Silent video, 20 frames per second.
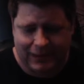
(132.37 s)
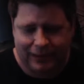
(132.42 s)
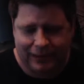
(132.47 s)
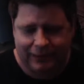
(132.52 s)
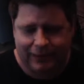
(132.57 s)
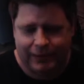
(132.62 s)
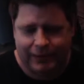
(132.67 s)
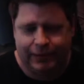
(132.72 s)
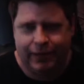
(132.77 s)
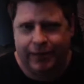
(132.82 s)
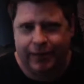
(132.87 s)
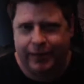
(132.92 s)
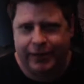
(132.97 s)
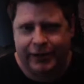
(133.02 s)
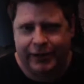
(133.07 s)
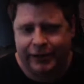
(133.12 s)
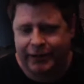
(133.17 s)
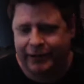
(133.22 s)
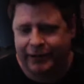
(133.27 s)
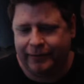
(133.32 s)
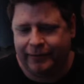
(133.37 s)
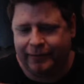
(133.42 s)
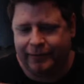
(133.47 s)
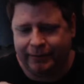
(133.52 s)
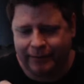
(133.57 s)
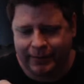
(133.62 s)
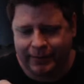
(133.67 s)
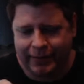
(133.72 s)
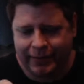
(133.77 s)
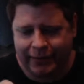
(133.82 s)
Which maybe I shouldn't
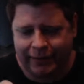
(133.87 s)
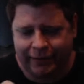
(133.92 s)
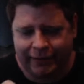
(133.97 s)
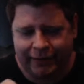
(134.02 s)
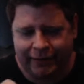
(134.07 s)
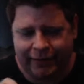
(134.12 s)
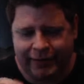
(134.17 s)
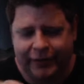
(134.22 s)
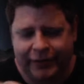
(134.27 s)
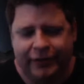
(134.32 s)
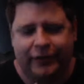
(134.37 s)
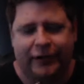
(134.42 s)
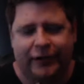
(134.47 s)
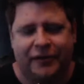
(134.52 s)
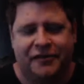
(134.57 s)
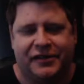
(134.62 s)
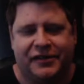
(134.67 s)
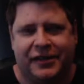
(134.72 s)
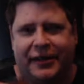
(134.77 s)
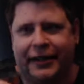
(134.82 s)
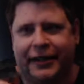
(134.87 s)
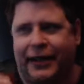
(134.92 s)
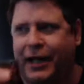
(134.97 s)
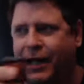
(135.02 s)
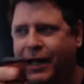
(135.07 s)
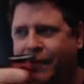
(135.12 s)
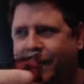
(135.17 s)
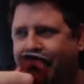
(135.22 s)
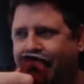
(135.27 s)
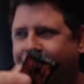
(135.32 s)
go near too close to the
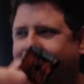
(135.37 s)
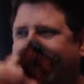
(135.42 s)
camera with